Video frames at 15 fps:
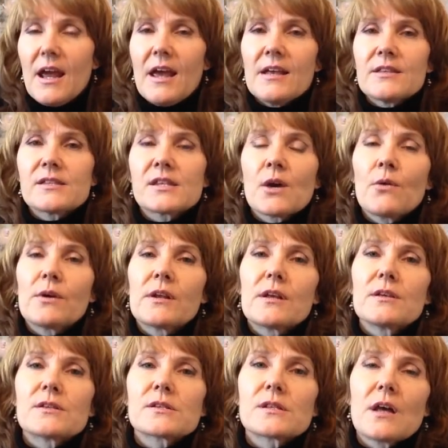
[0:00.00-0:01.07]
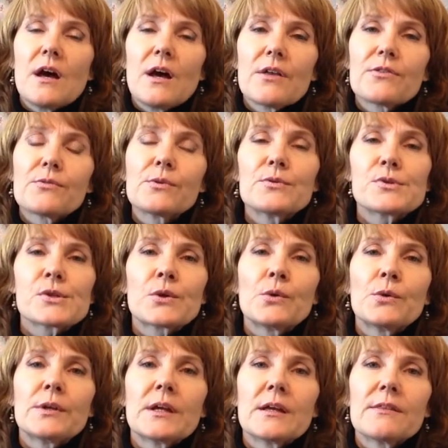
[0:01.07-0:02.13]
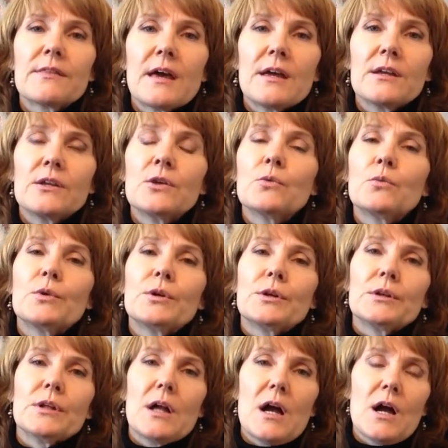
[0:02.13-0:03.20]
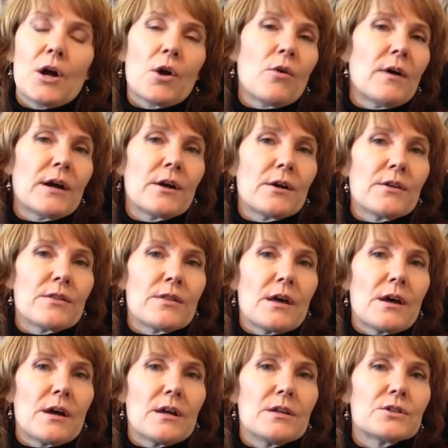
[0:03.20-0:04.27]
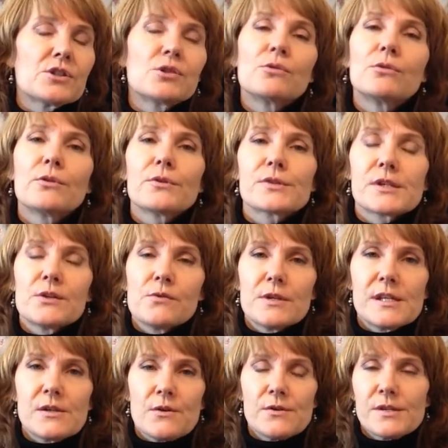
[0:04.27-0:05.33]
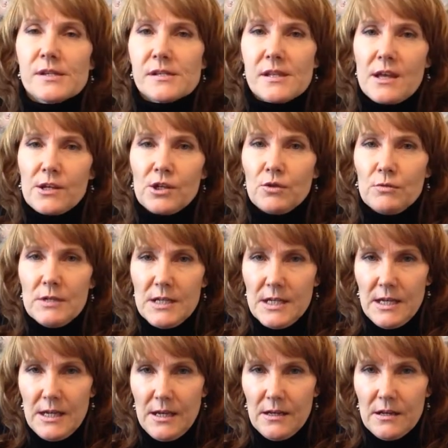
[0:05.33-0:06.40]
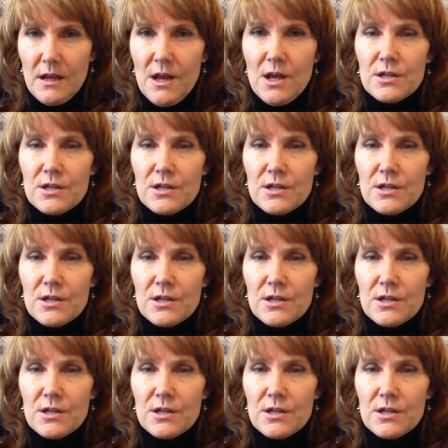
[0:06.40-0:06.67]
And so it is through schooling that you will acquire the tools and resources that you need